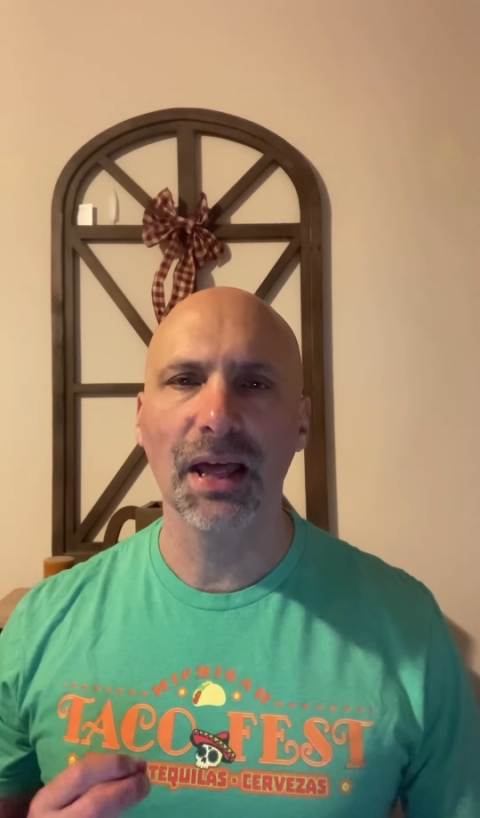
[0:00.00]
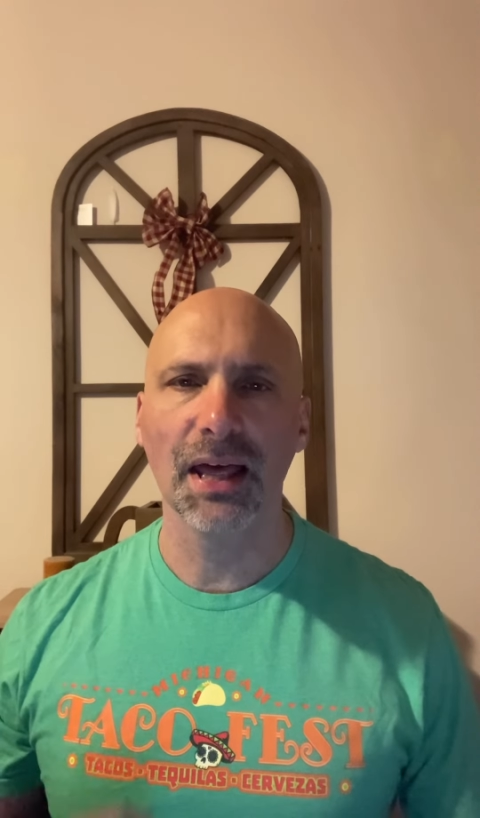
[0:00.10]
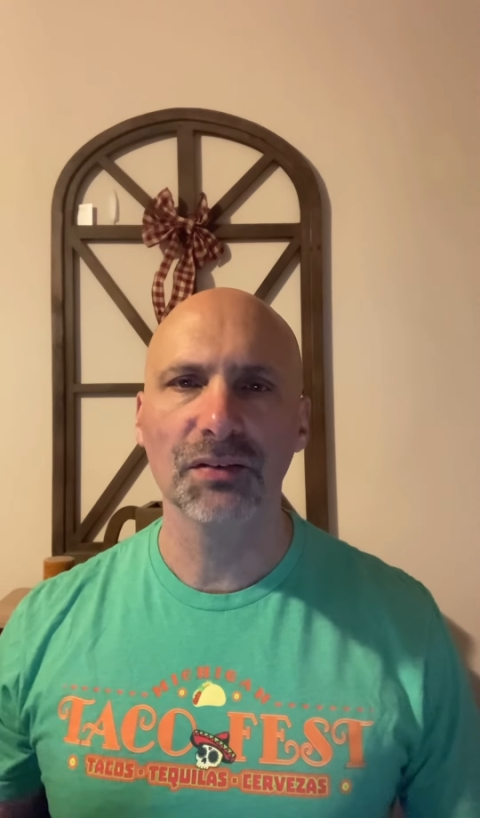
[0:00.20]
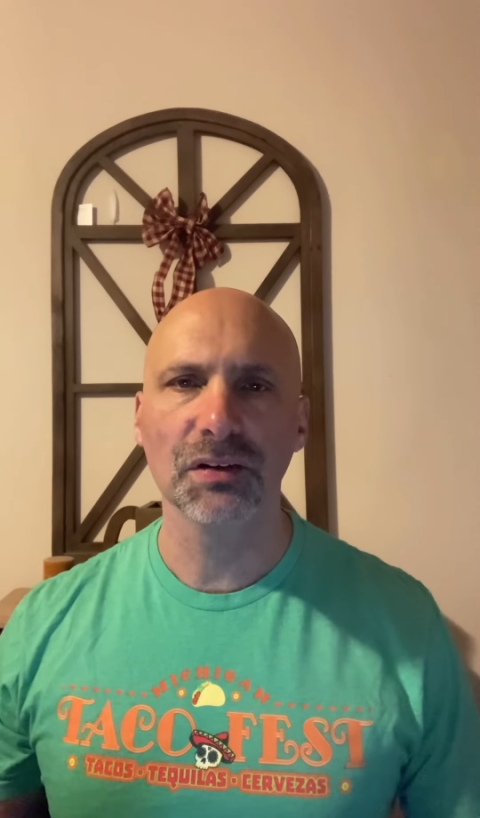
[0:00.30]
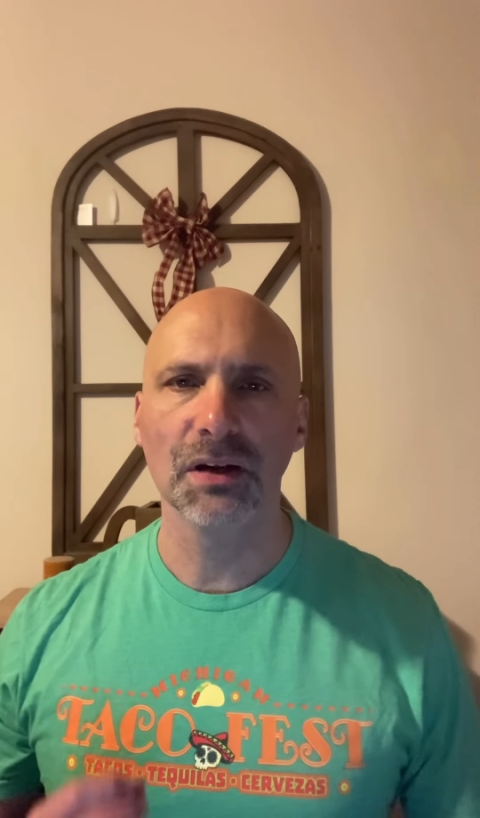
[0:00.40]

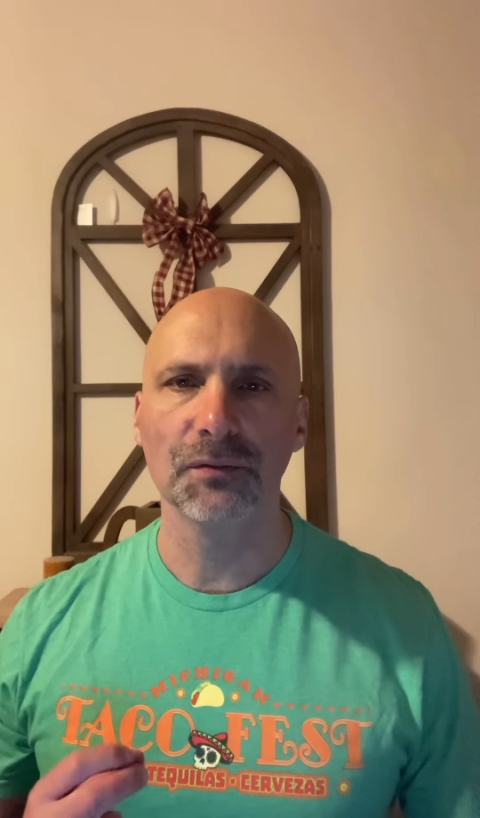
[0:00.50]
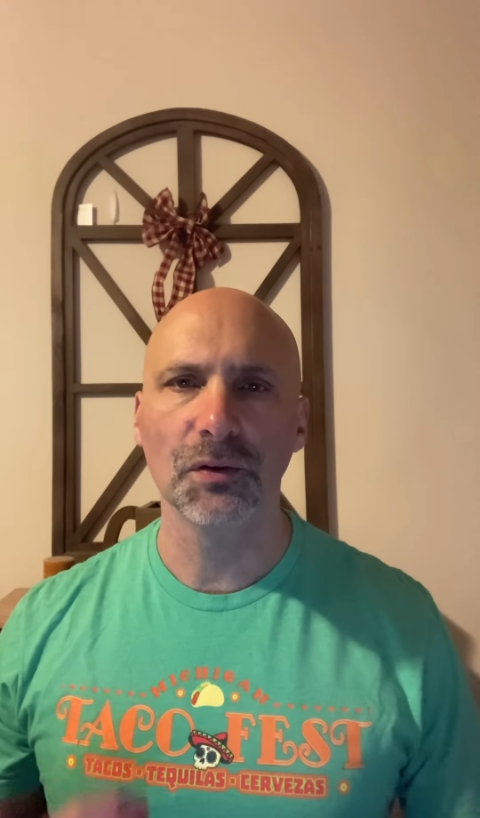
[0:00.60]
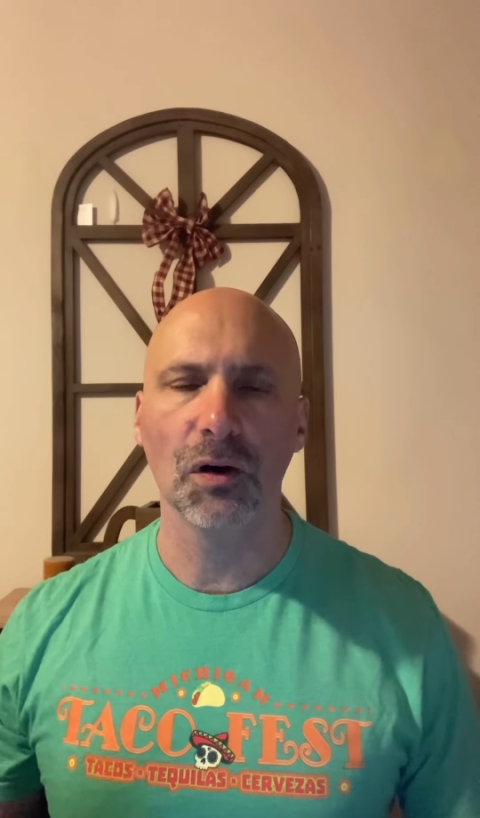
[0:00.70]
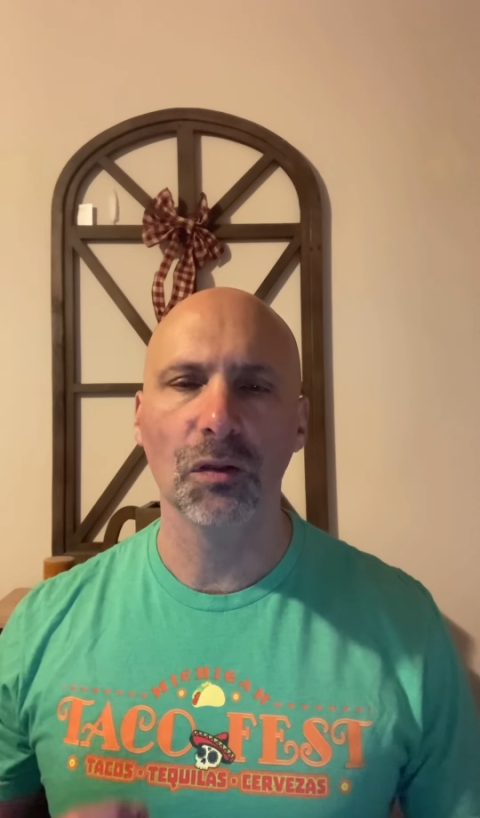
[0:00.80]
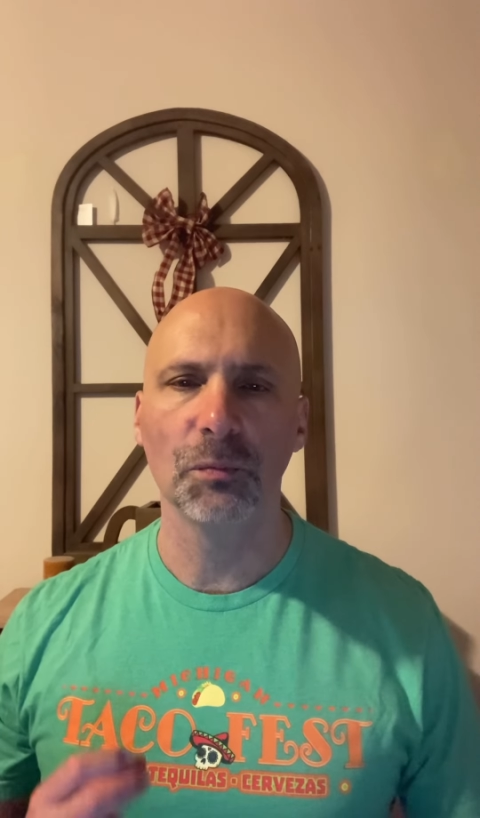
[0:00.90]
asking
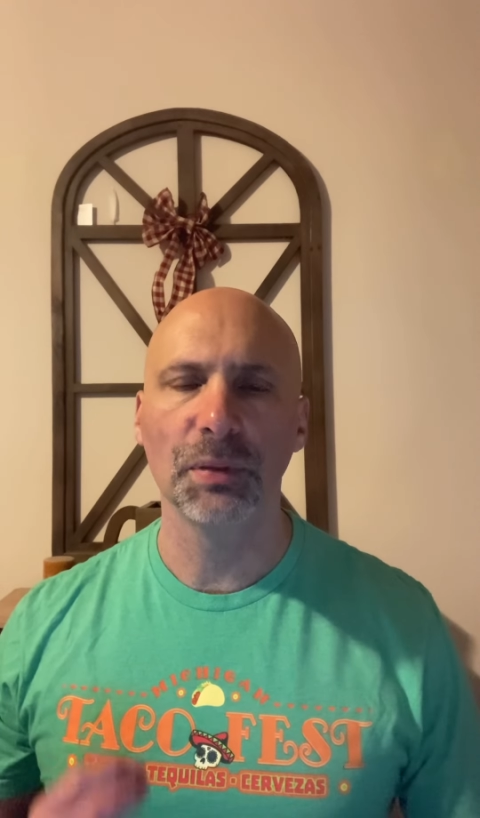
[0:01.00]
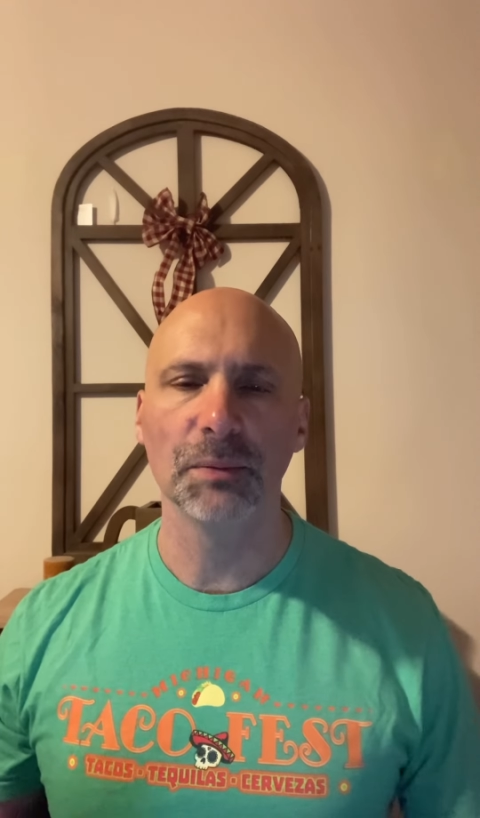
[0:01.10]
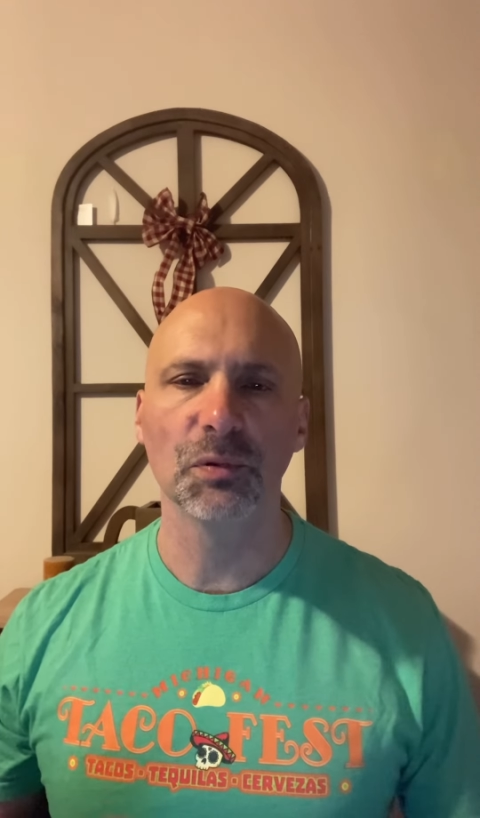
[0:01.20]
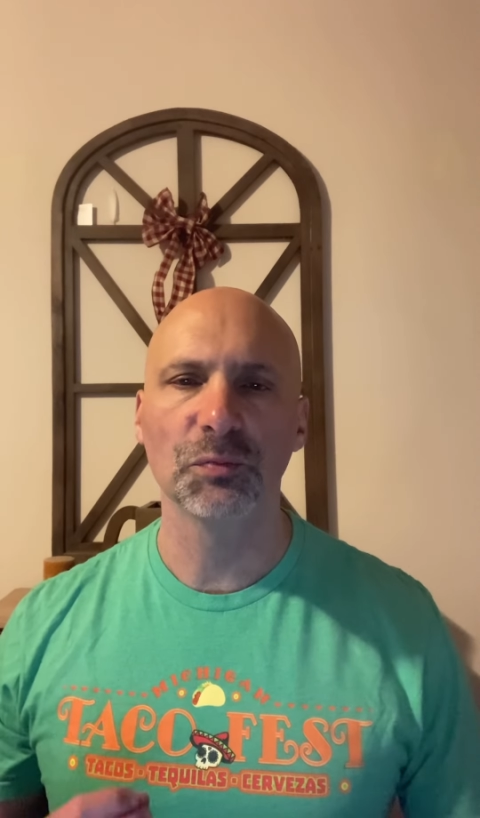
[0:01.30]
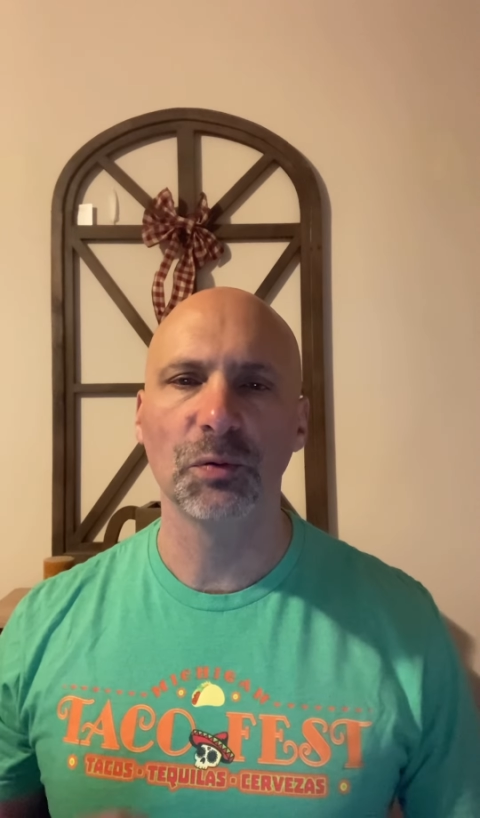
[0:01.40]
for other
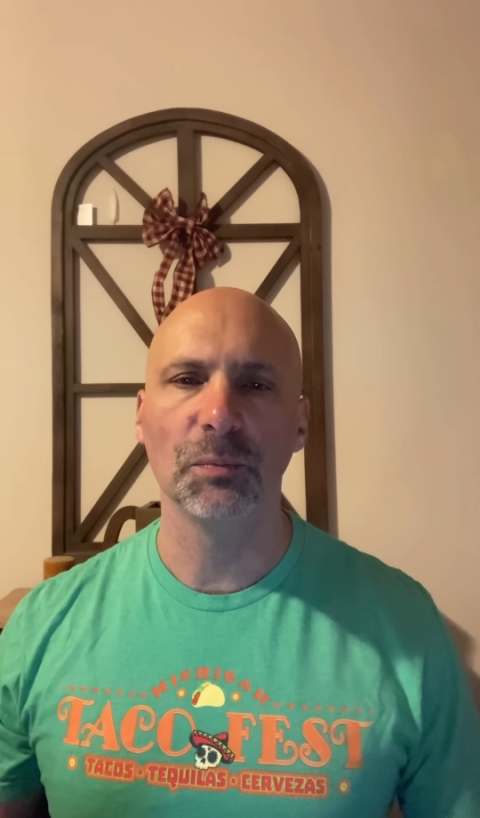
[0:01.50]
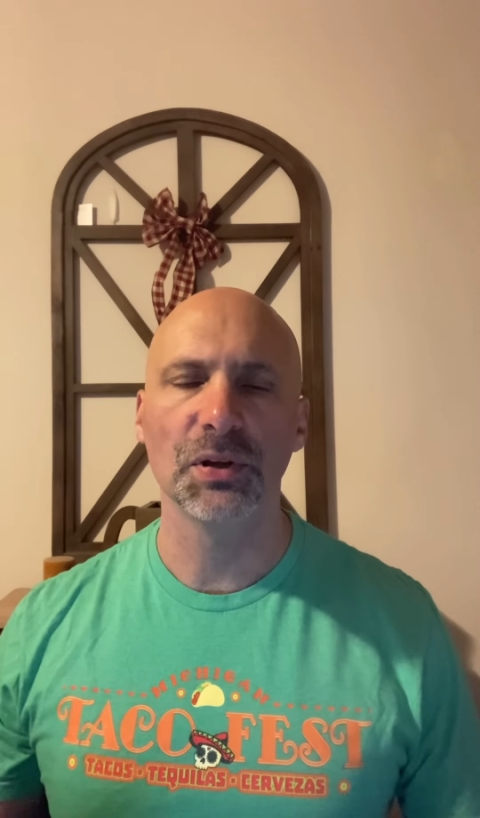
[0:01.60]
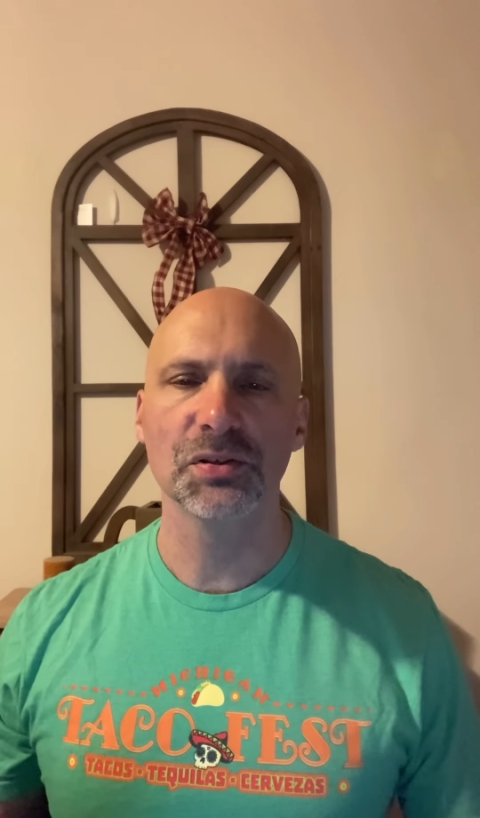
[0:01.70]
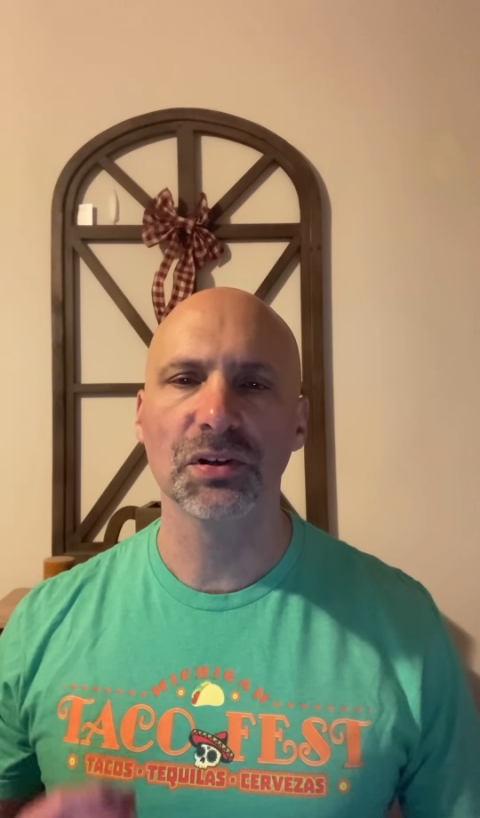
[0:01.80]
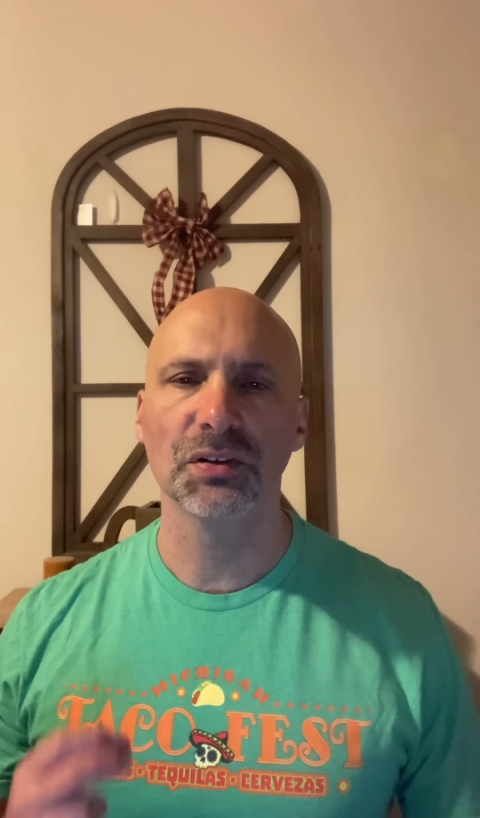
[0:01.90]
people's
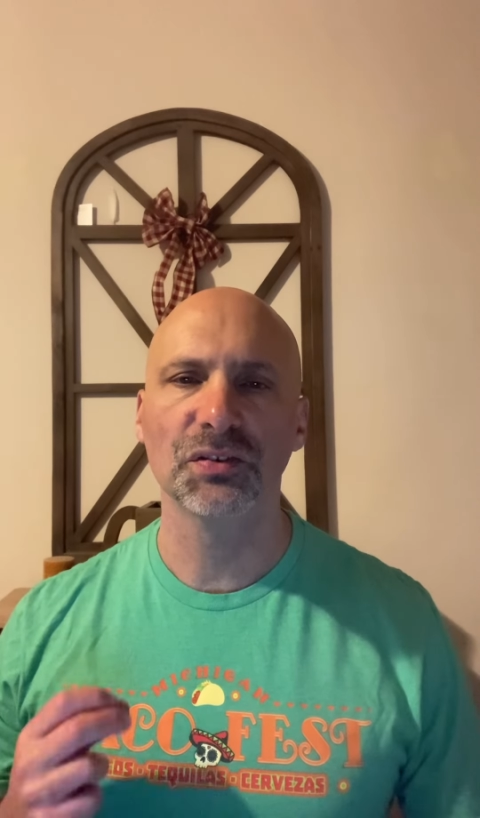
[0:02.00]
permission.